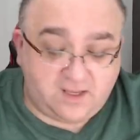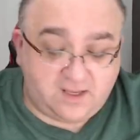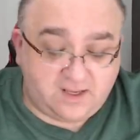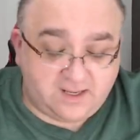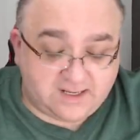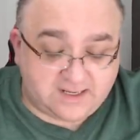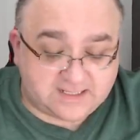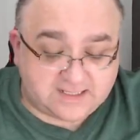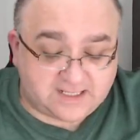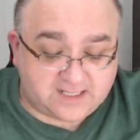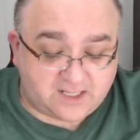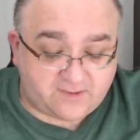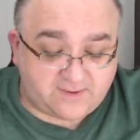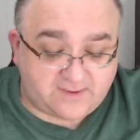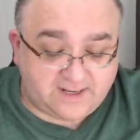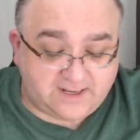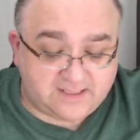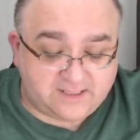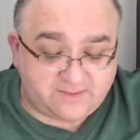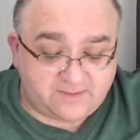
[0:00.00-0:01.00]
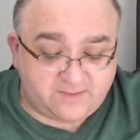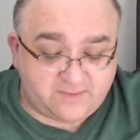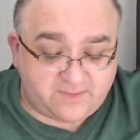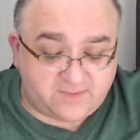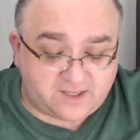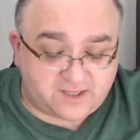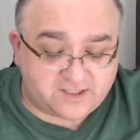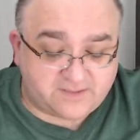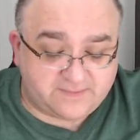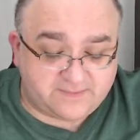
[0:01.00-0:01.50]
I accelerated them and
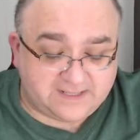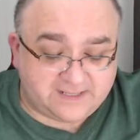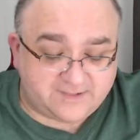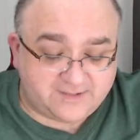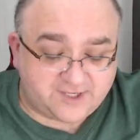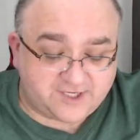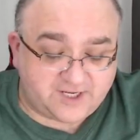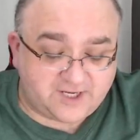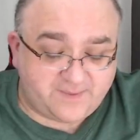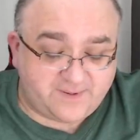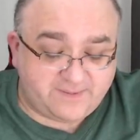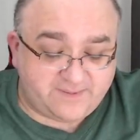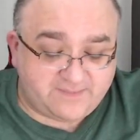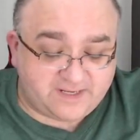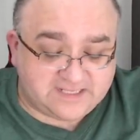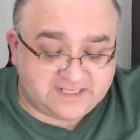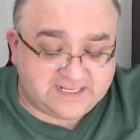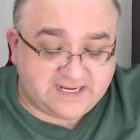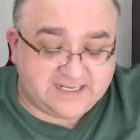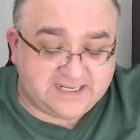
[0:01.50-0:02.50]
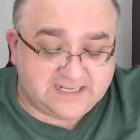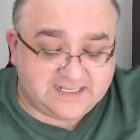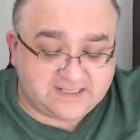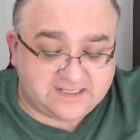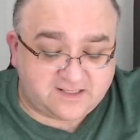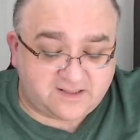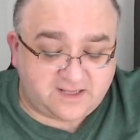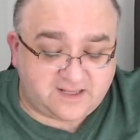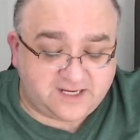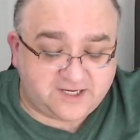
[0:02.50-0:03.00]
marched them down to shipping. I stayed into
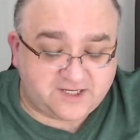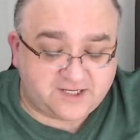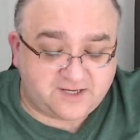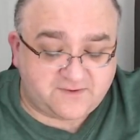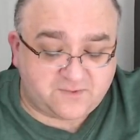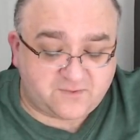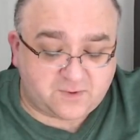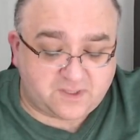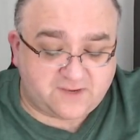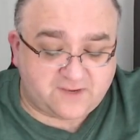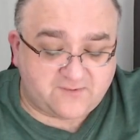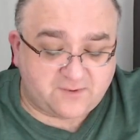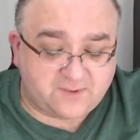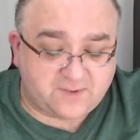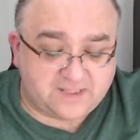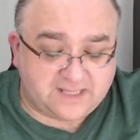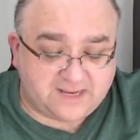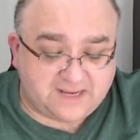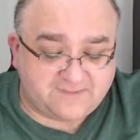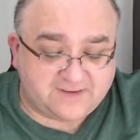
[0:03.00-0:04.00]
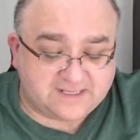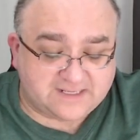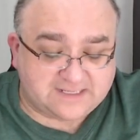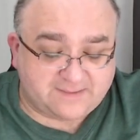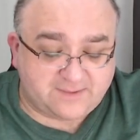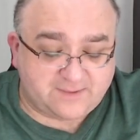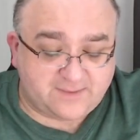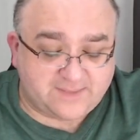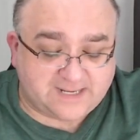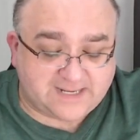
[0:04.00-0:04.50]
the late shift while everyone left
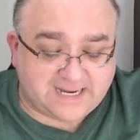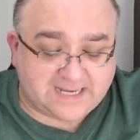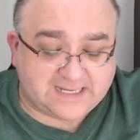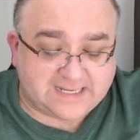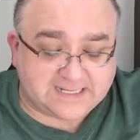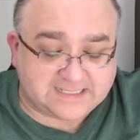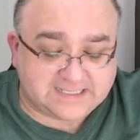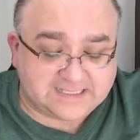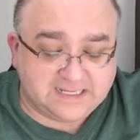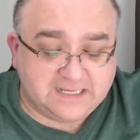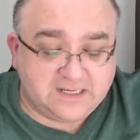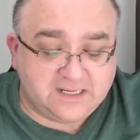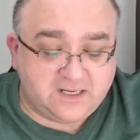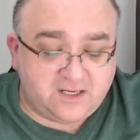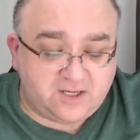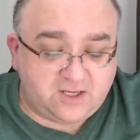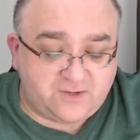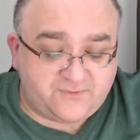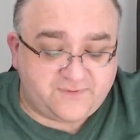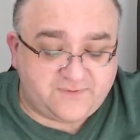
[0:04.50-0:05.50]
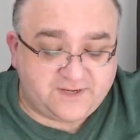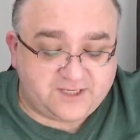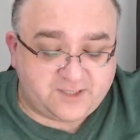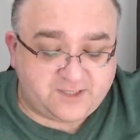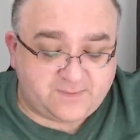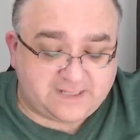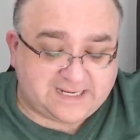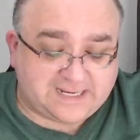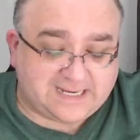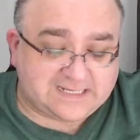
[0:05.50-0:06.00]
except the mechanics, who fidget
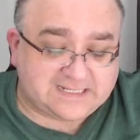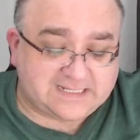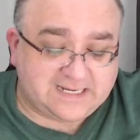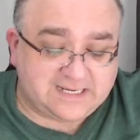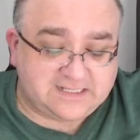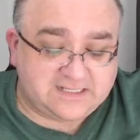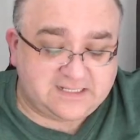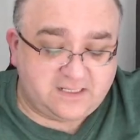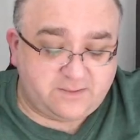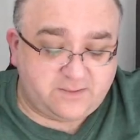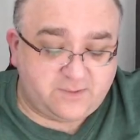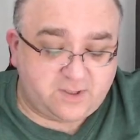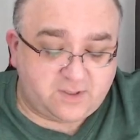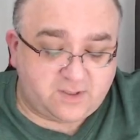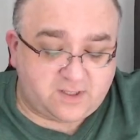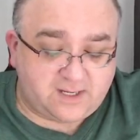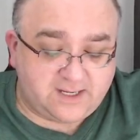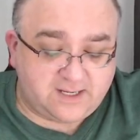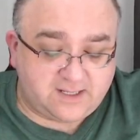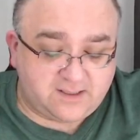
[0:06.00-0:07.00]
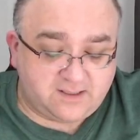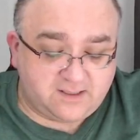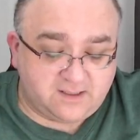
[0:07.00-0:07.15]
with gaskets in the moonlight.